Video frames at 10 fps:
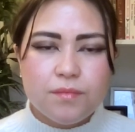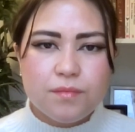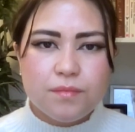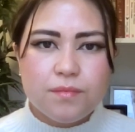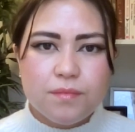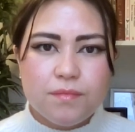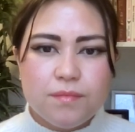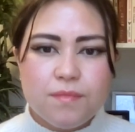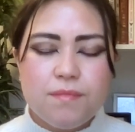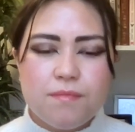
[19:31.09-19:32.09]

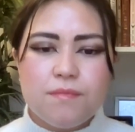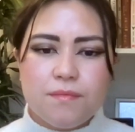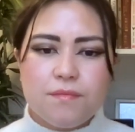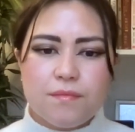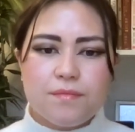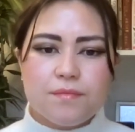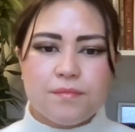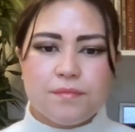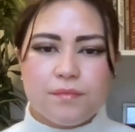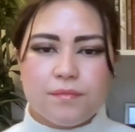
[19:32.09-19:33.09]

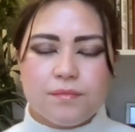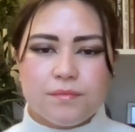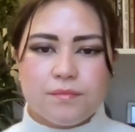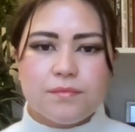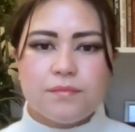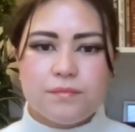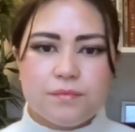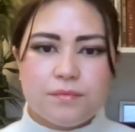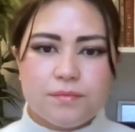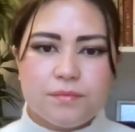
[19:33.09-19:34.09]

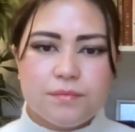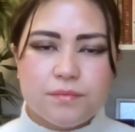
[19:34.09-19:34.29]
(not speaking)